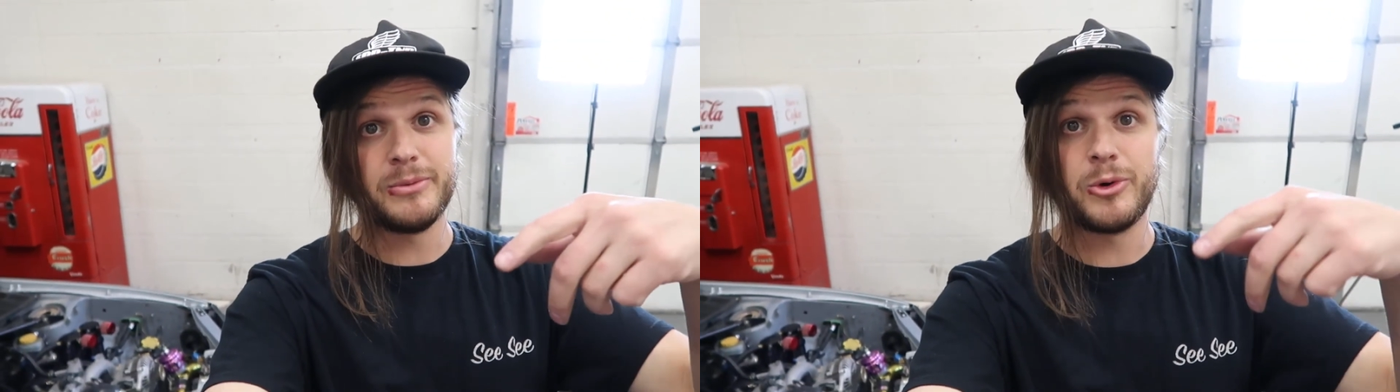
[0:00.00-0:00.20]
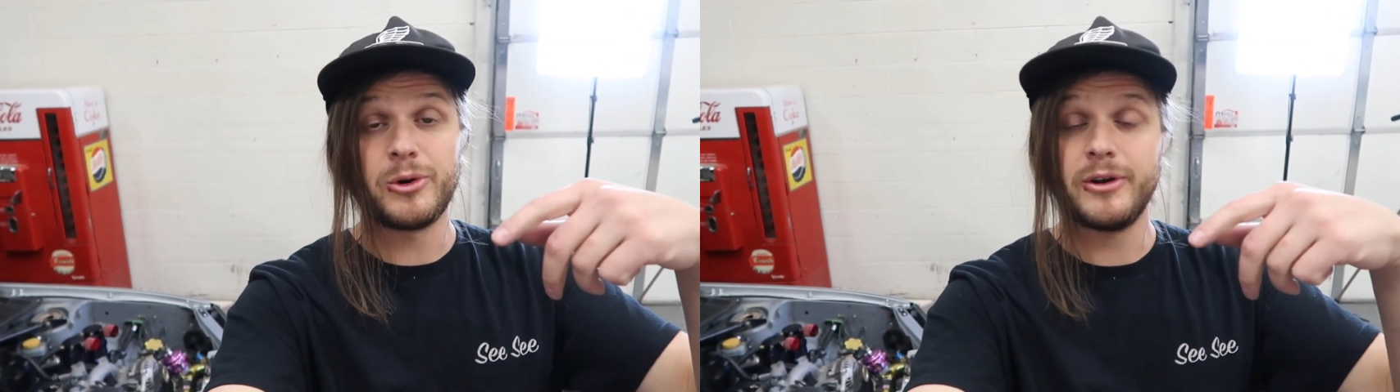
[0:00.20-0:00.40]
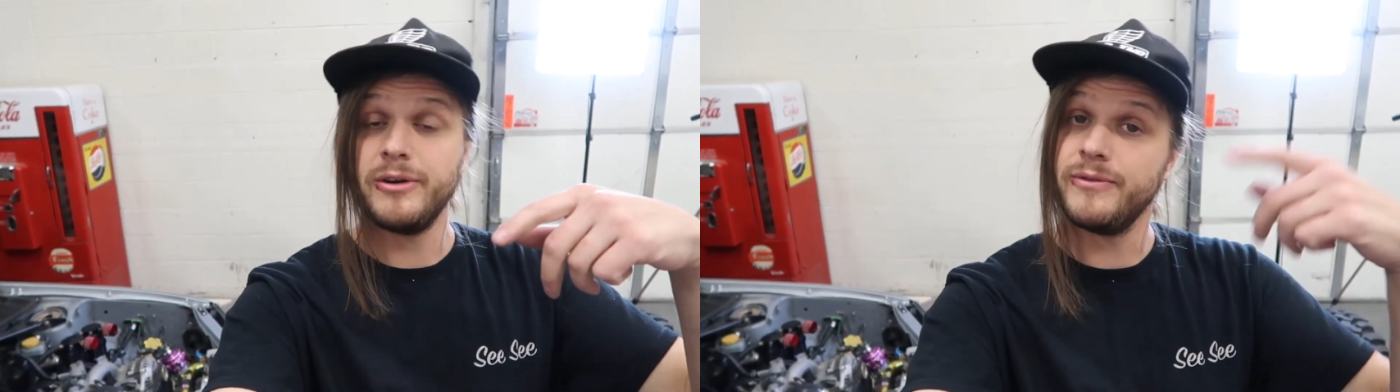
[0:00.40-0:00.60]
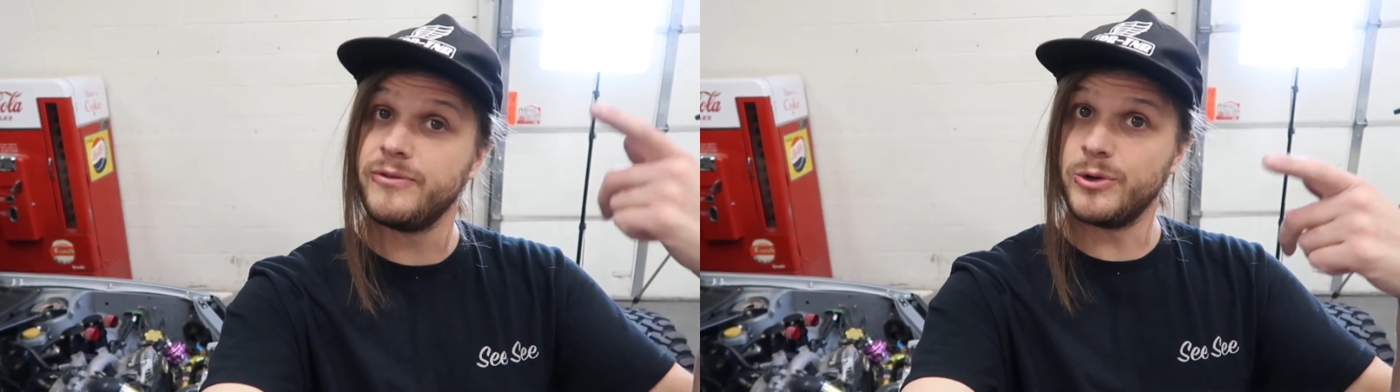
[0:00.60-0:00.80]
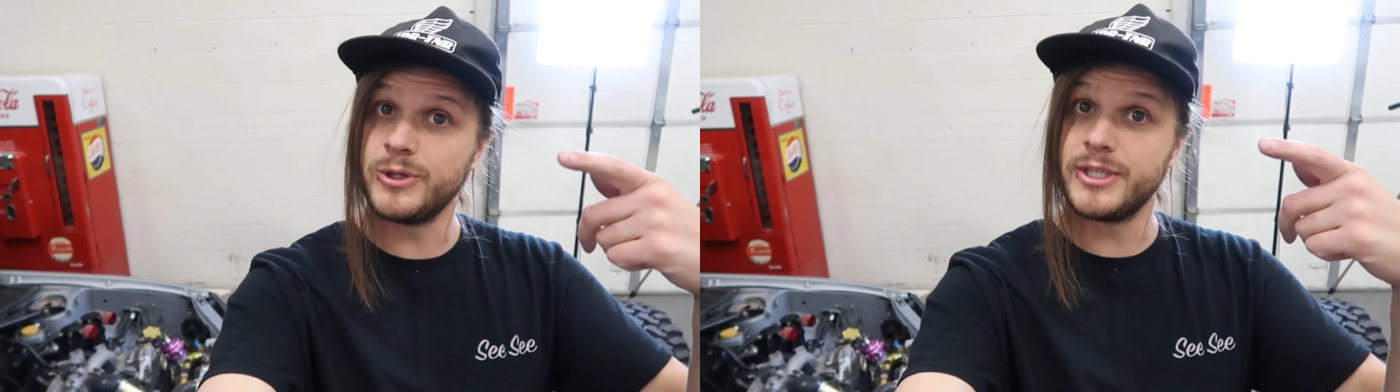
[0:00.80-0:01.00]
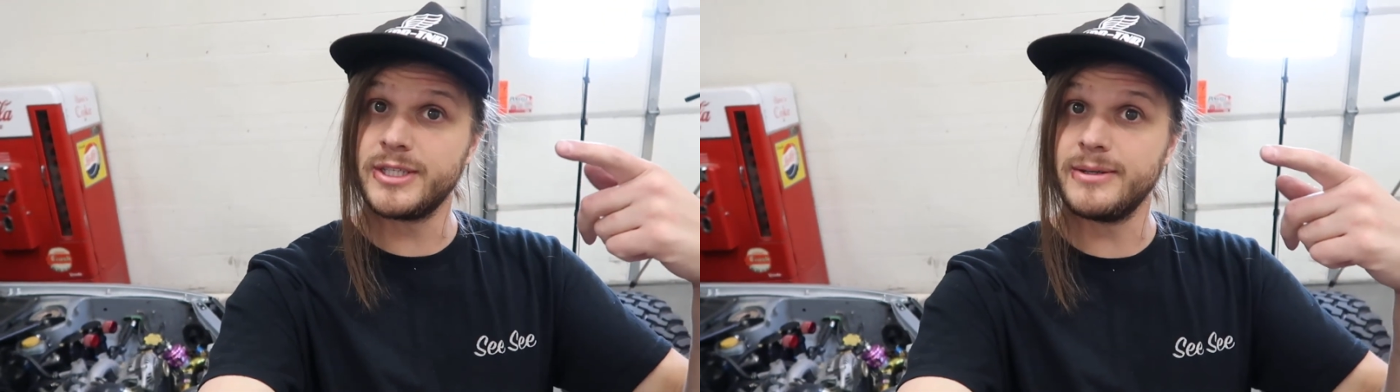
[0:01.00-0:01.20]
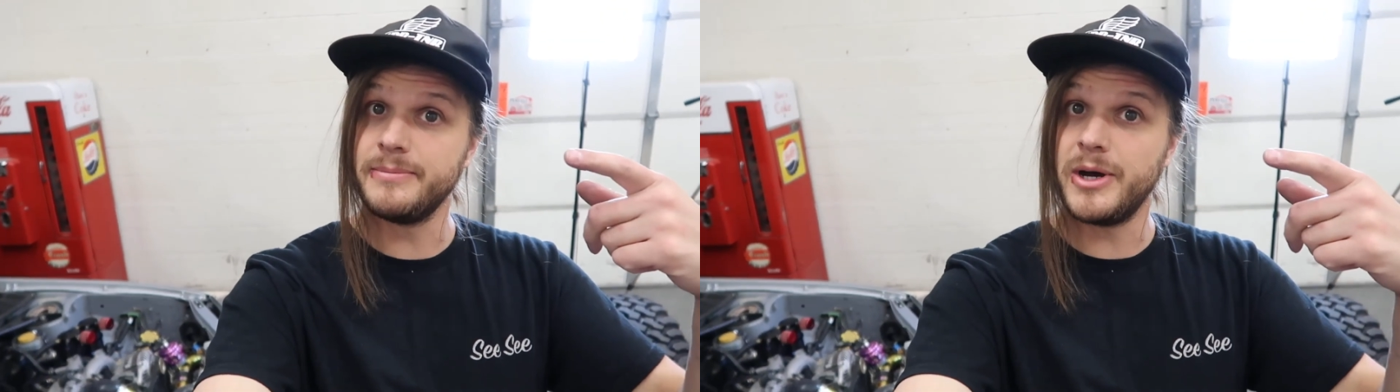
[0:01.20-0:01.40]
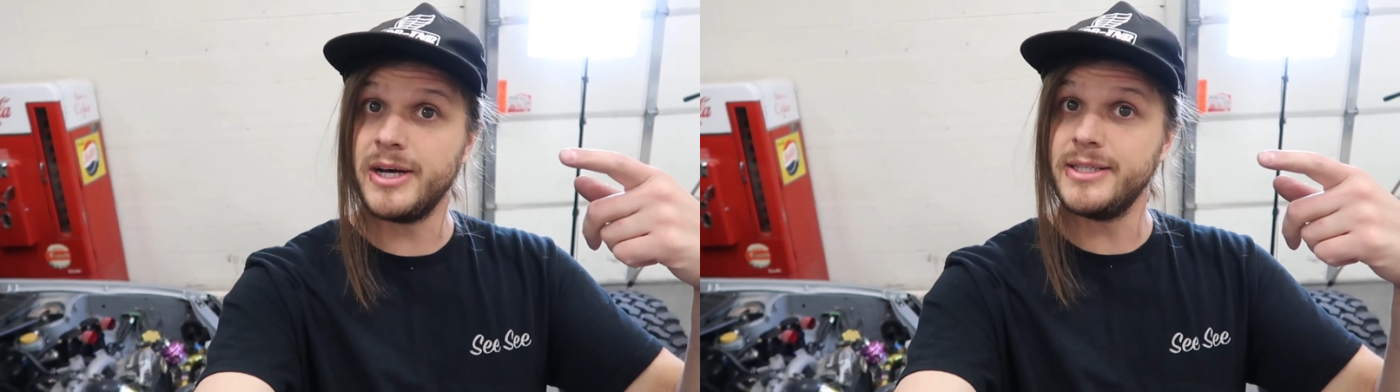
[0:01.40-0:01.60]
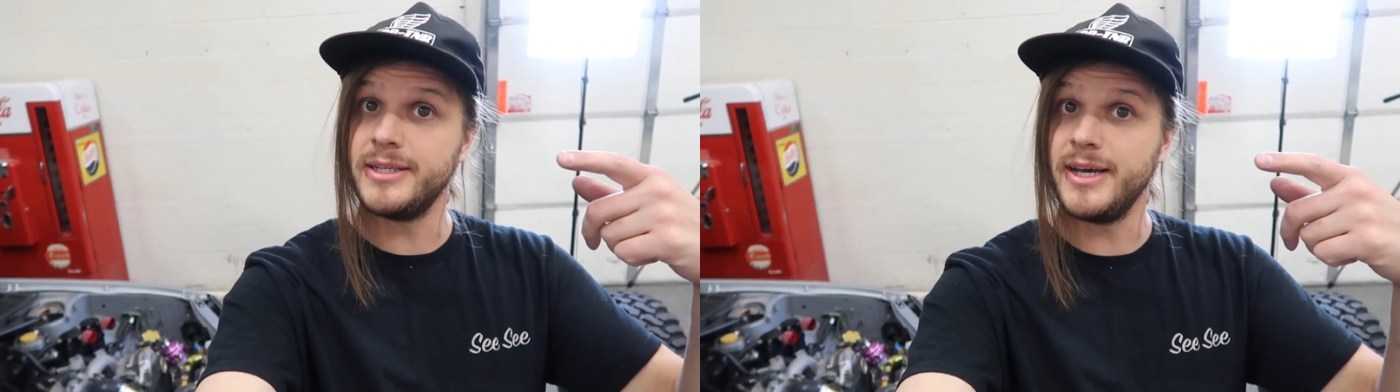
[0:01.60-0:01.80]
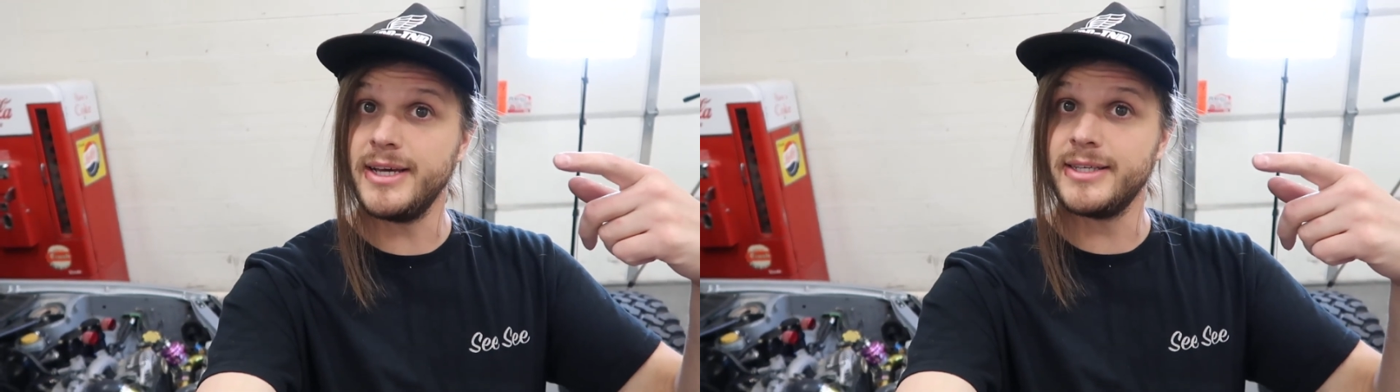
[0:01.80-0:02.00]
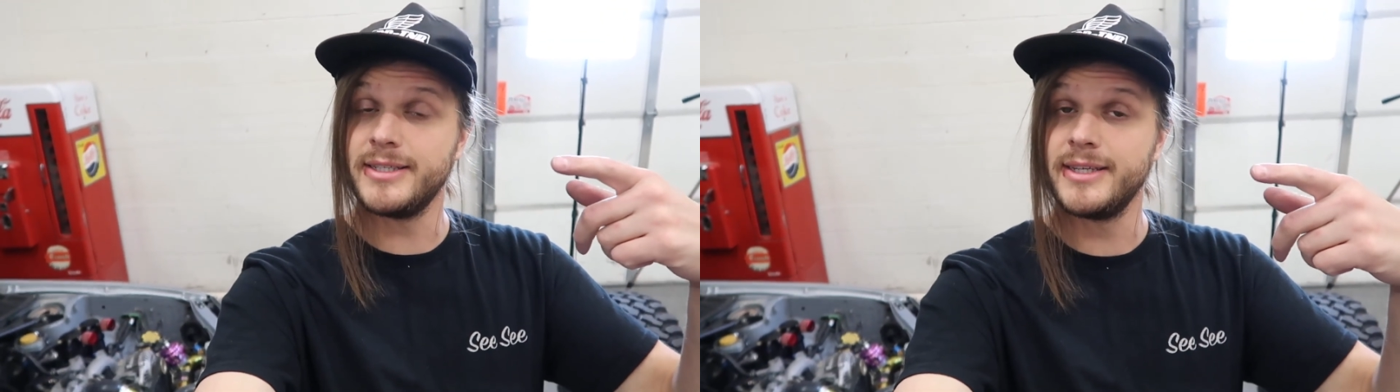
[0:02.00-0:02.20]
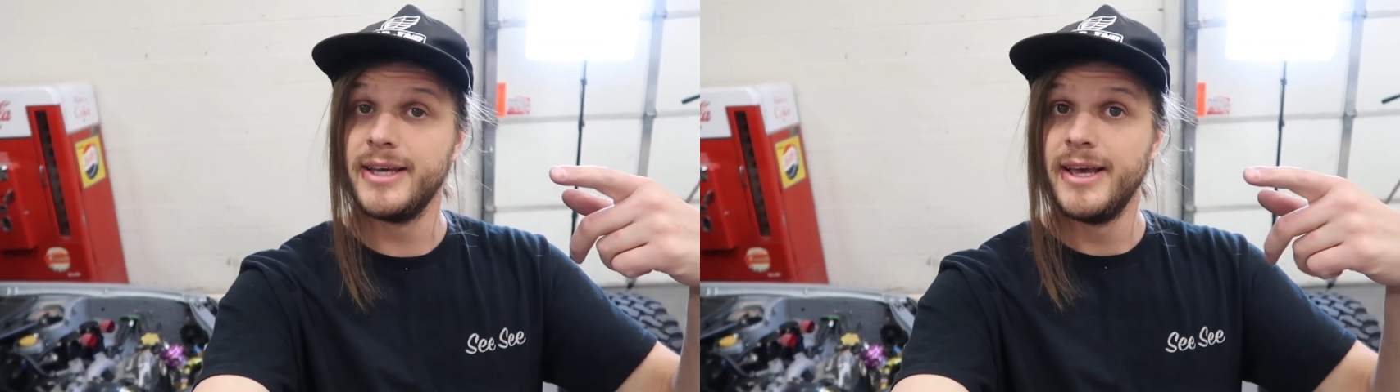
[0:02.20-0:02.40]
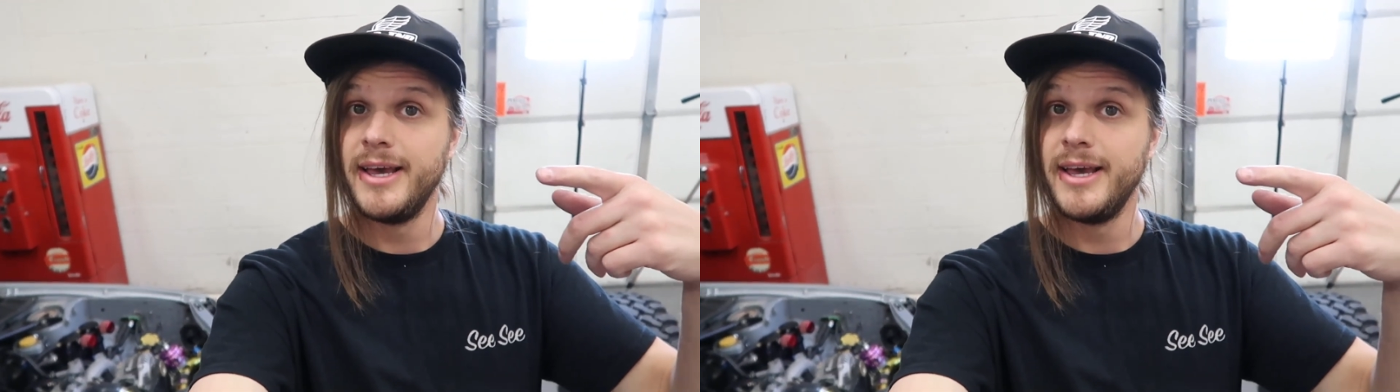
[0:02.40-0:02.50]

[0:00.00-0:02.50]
more fuel system mods next,